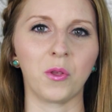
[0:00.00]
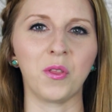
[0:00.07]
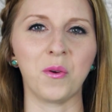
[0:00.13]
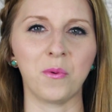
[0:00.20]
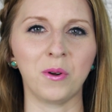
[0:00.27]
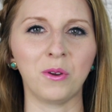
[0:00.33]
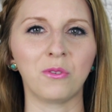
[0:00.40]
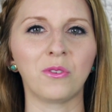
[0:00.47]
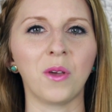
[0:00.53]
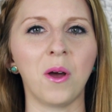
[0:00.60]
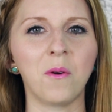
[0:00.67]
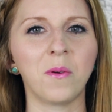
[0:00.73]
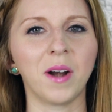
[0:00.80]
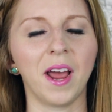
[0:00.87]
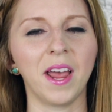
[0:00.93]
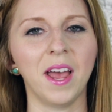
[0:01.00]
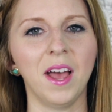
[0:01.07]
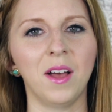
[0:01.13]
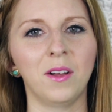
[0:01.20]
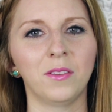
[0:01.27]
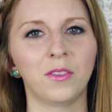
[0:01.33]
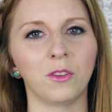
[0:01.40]
And then when you saw when I
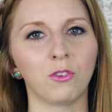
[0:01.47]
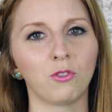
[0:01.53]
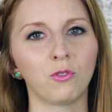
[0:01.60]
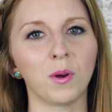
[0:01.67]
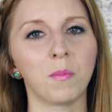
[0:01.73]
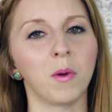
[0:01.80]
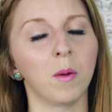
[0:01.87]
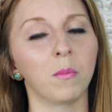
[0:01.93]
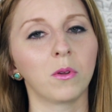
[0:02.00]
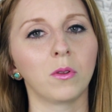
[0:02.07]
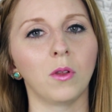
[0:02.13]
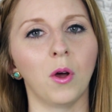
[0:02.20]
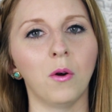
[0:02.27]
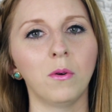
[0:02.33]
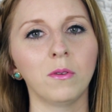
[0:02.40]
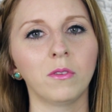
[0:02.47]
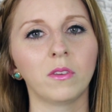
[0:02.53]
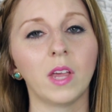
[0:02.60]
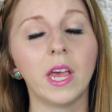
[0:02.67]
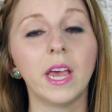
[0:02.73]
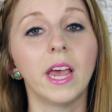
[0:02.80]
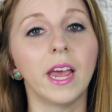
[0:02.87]
held the strip up
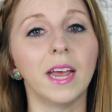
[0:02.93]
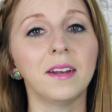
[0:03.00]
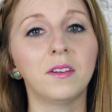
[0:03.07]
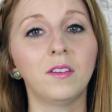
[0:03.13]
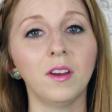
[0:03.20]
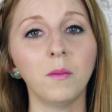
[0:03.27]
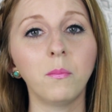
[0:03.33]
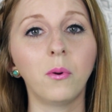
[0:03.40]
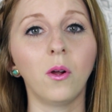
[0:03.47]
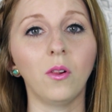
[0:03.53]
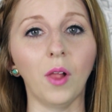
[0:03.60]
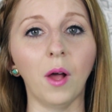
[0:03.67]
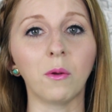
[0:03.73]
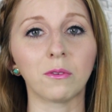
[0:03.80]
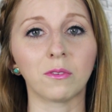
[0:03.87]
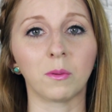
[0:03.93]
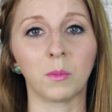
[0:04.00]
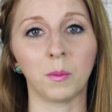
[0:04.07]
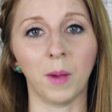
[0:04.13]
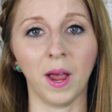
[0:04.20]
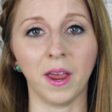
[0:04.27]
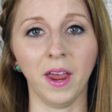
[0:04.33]
close, it did pull out some
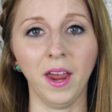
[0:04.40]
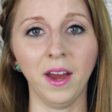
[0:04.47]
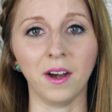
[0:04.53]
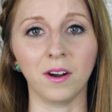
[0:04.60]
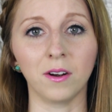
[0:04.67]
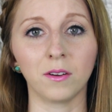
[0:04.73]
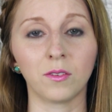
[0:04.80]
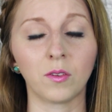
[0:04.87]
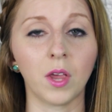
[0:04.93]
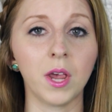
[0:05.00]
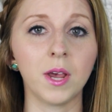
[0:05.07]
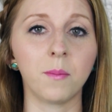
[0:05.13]
of my hairs.